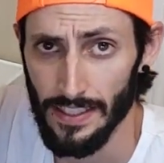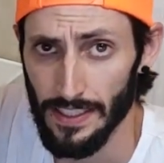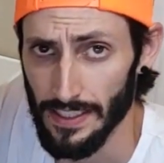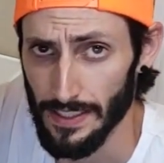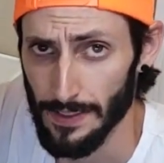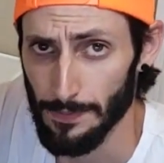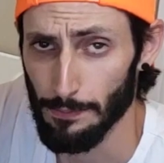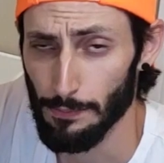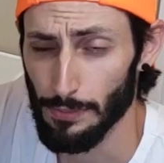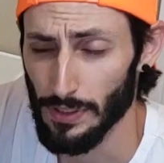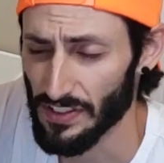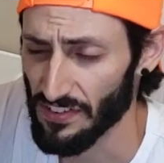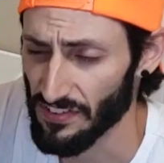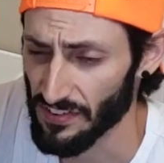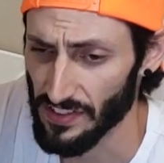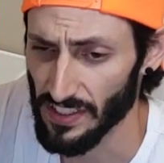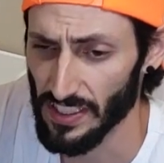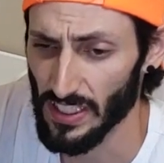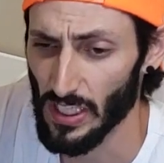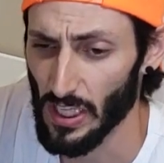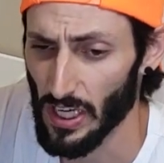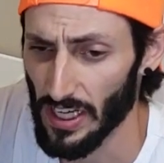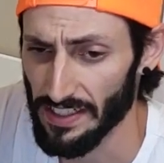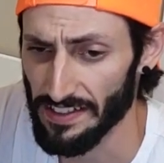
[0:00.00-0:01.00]
but still
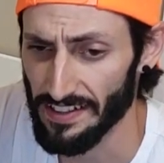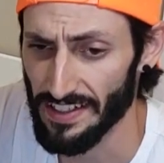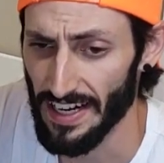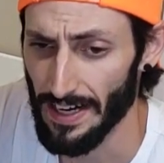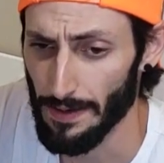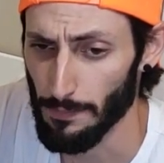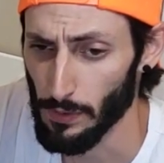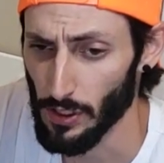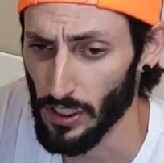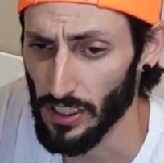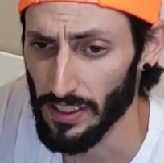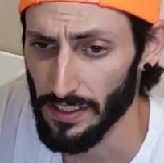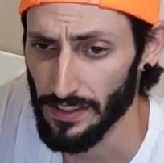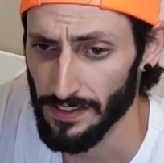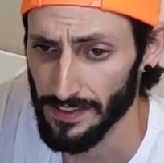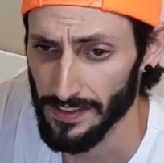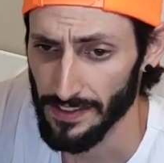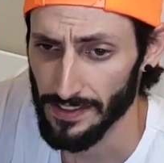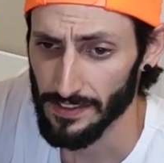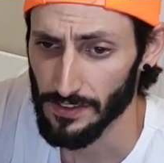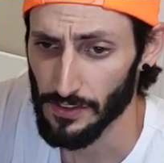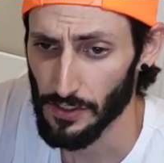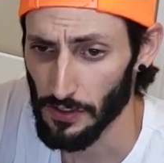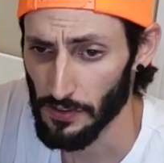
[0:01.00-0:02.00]
on camera,
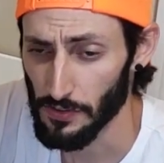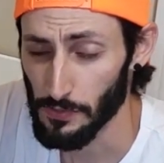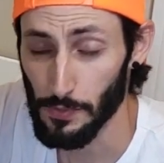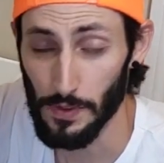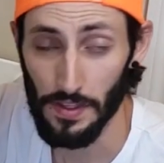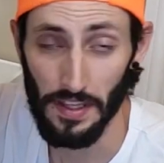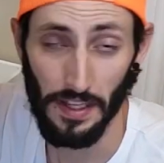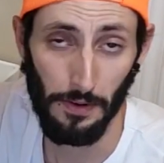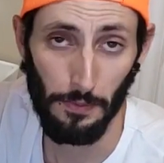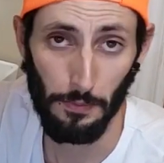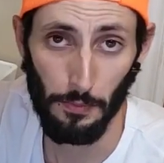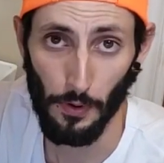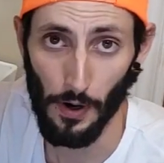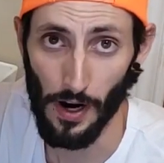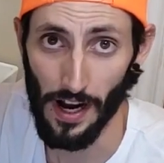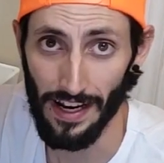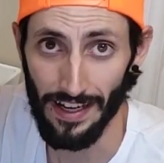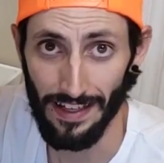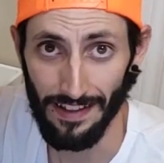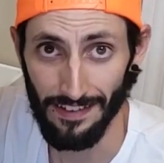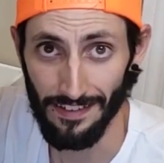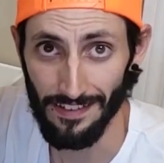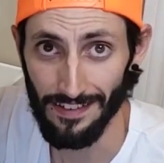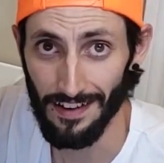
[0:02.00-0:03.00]
just without
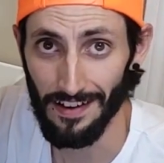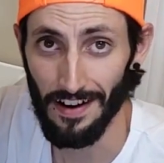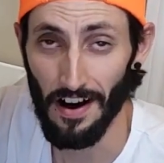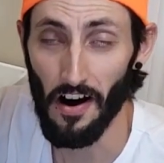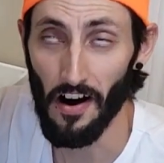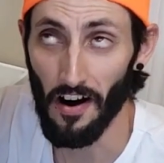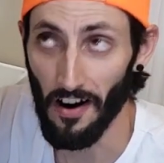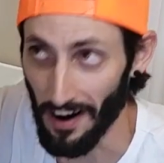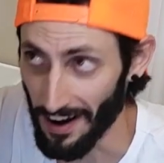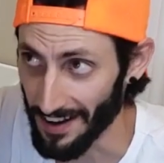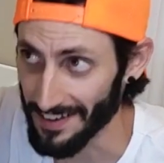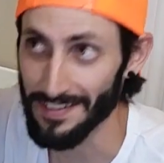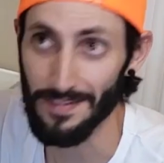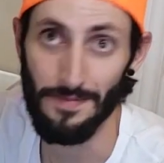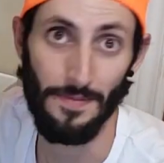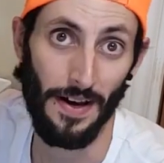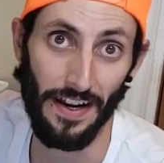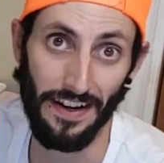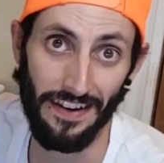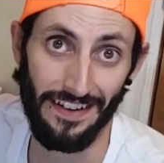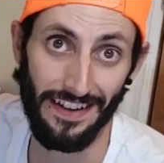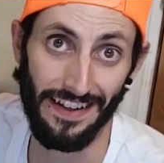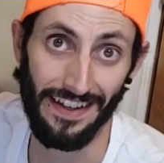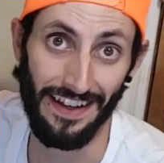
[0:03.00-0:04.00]
Brian's awesome
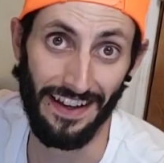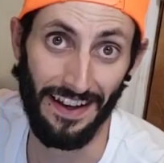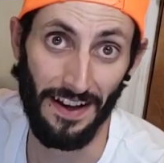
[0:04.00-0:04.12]
editing,